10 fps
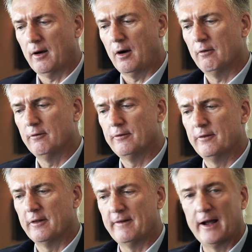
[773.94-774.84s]

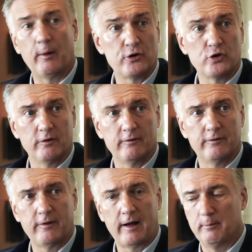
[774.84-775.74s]
of the valuation
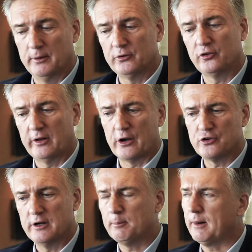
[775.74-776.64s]
of our business and our
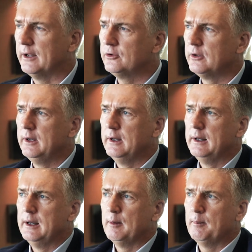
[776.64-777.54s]
share price.
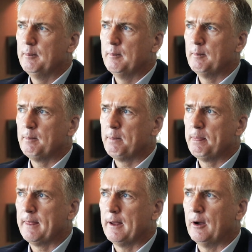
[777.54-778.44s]

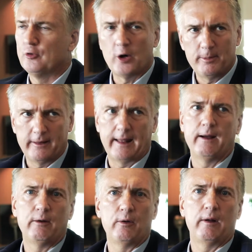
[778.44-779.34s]
On top of
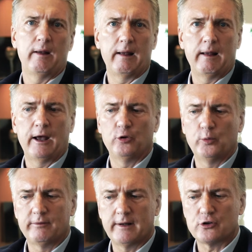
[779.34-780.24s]
that, as
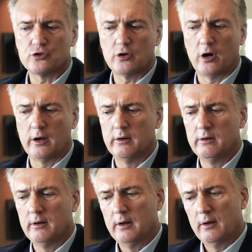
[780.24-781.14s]
we've touched
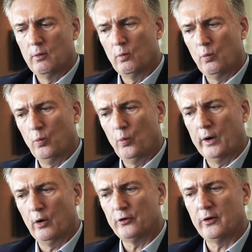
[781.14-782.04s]
on,
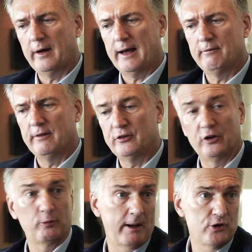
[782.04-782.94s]
we also have this
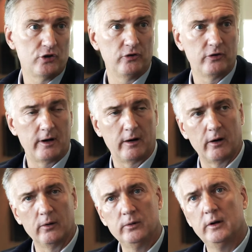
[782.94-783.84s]
expansion
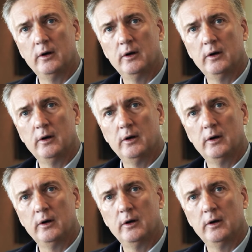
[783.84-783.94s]
scenario,